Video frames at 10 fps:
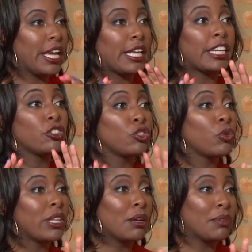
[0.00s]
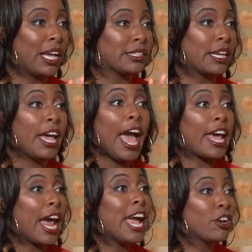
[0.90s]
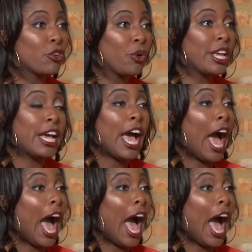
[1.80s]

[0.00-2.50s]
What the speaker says: It's truly a blessing. And I agree.